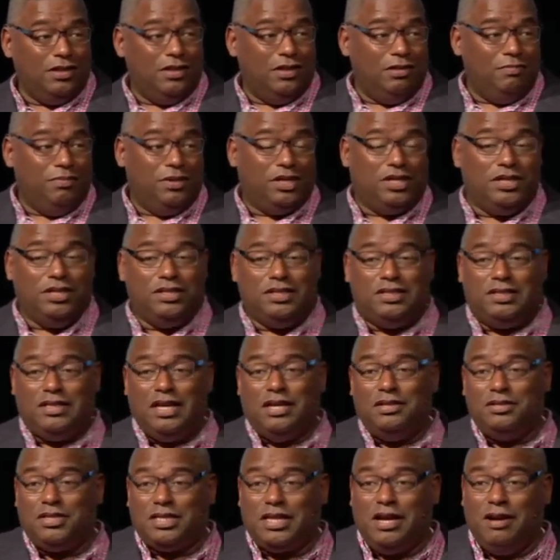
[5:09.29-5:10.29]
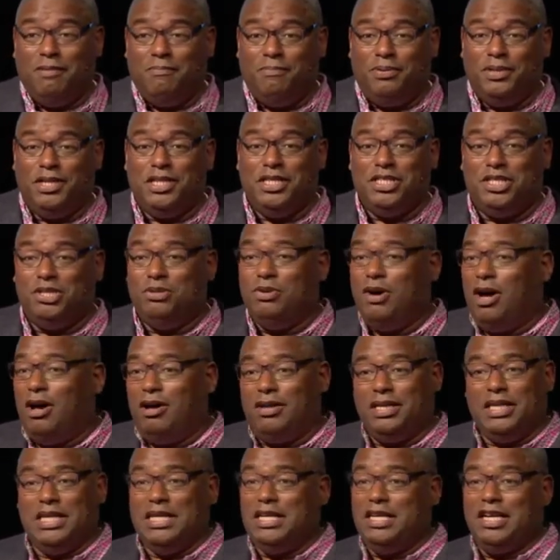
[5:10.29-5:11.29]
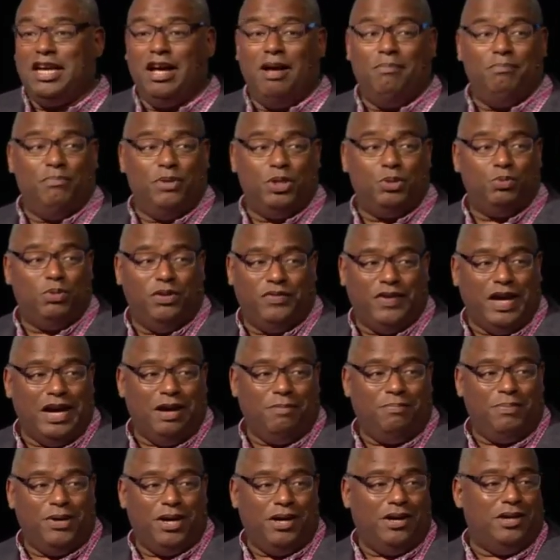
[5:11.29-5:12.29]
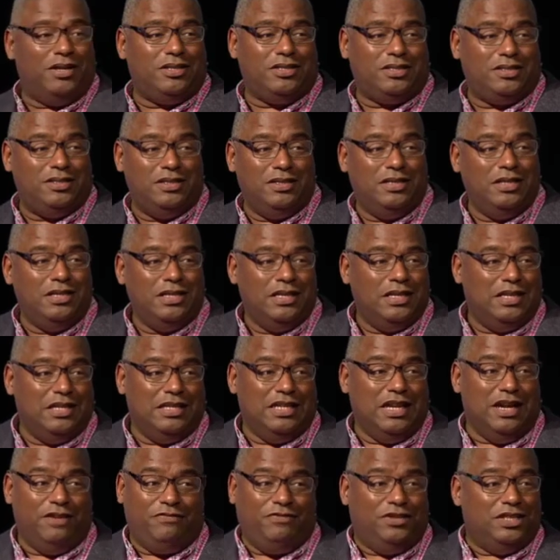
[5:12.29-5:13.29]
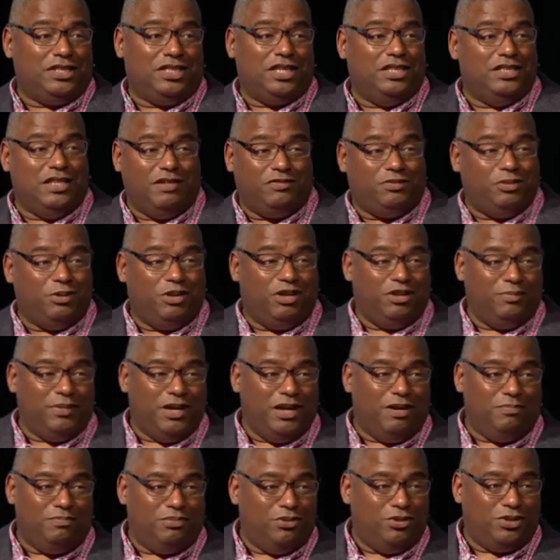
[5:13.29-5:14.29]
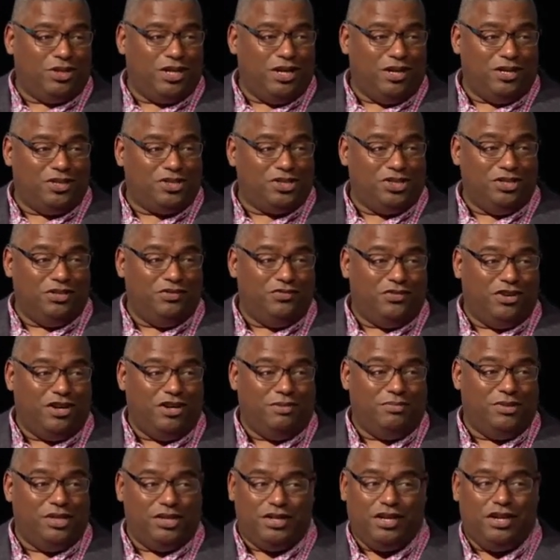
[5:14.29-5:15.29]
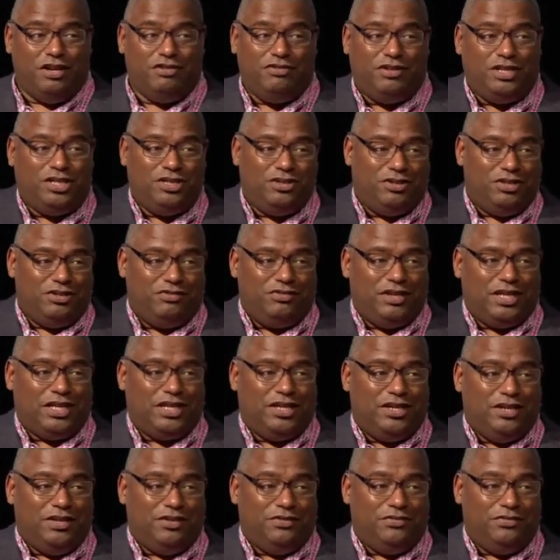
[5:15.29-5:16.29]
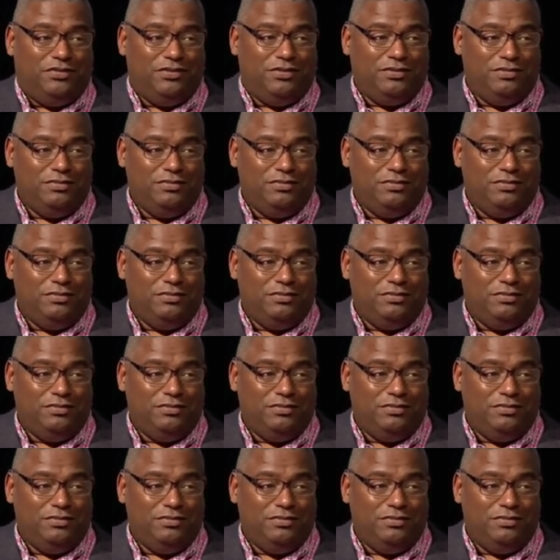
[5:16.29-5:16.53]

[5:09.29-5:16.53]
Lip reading: Because those companies who aren't encumbered with our past, Netflix don't have to worry about a broadcasting environment, they're already on the red curve.